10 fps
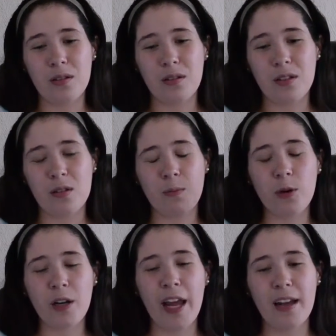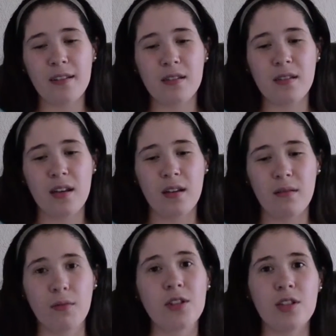the Spornax,
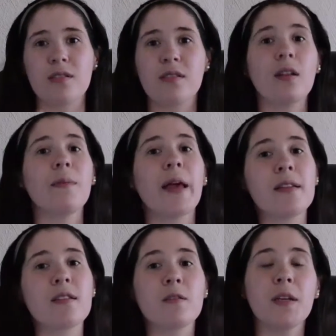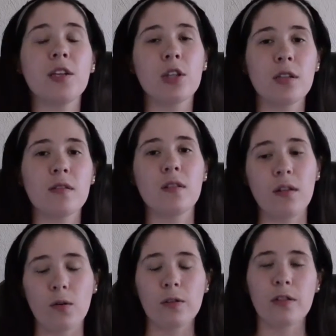which is Sylvia's species,
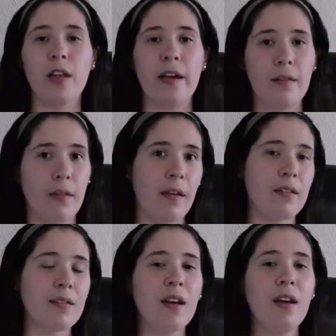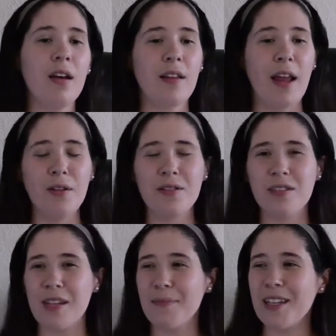the horse-like things, looks
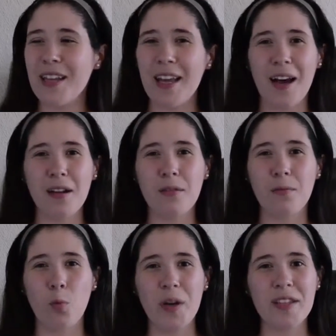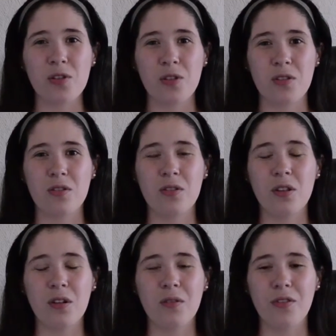something like out of the Wizards, you
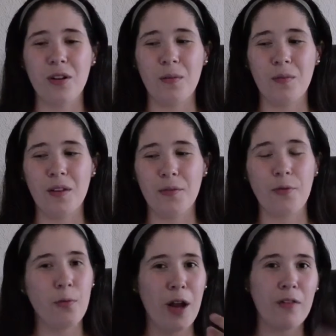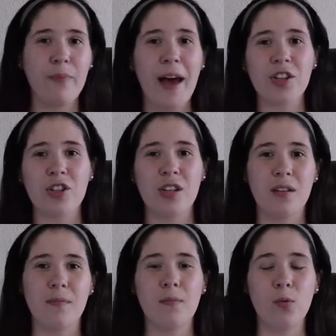know, from the Ralph
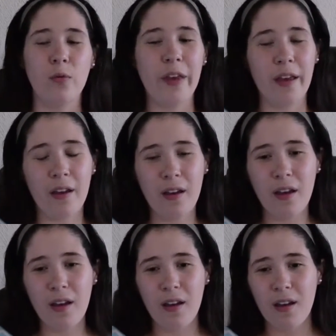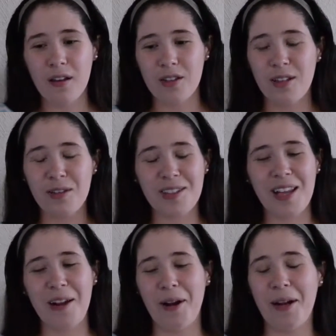Bakshi movie. She looks
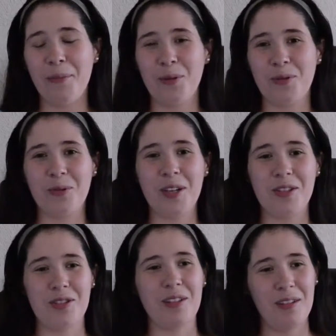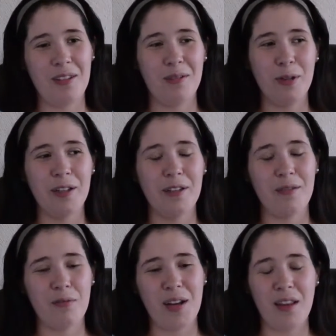like one of those creatures, the weird
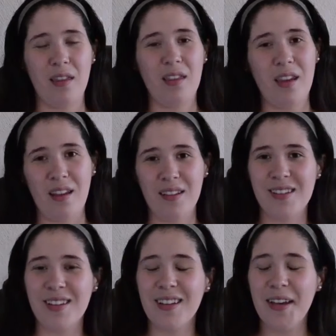red things.